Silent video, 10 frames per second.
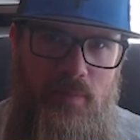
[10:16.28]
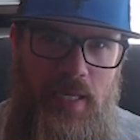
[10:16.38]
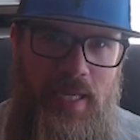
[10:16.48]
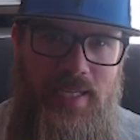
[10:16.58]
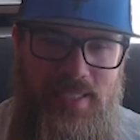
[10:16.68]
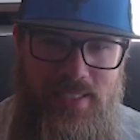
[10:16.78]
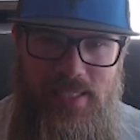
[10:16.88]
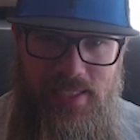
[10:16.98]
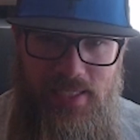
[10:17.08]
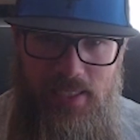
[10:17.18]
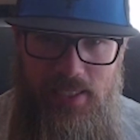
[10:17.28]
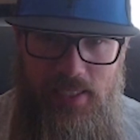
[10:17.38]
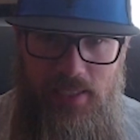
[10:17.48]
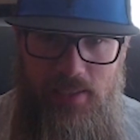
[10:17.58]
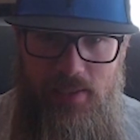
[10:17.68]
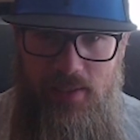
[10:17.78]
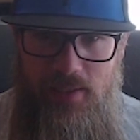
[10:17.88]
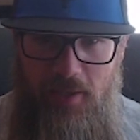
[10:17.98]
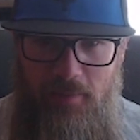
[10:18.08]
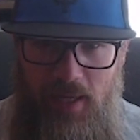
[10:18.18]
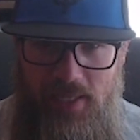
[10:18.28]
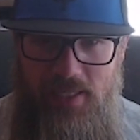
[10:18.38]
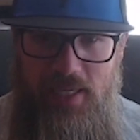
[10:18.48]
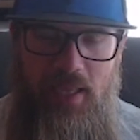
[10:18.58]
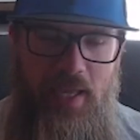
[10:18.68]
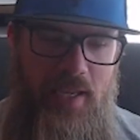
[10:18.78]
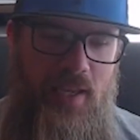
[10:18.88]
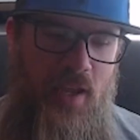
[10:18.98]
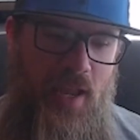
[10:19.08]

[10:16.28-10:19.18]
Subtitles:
inconsistencies that you might see, like